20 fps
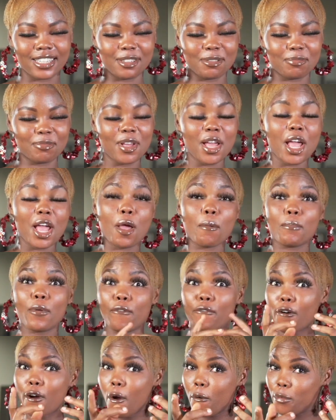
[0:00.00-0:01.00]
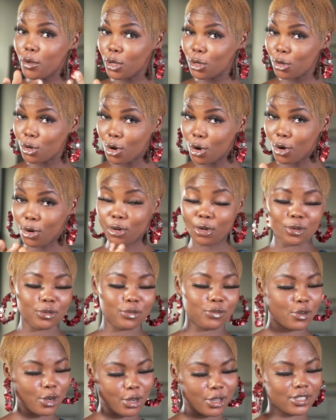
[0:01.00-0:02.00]
um, before we go, of
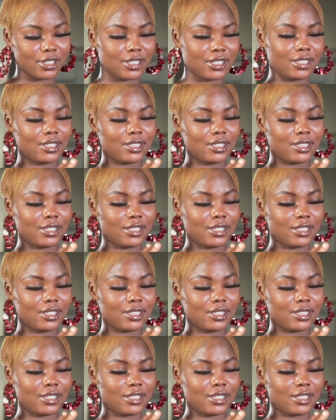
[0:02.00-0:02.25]
course,